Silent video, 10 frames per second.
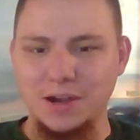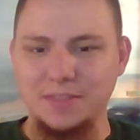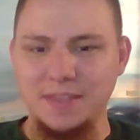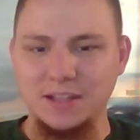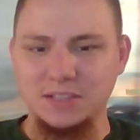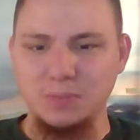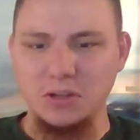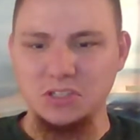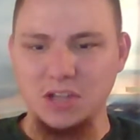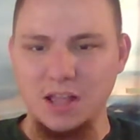I think it's
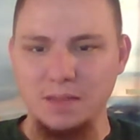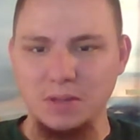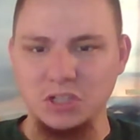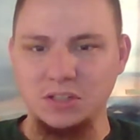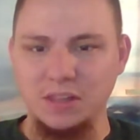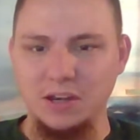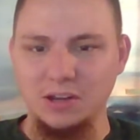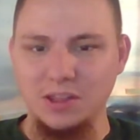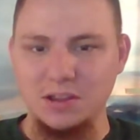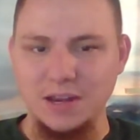much cleaner looking.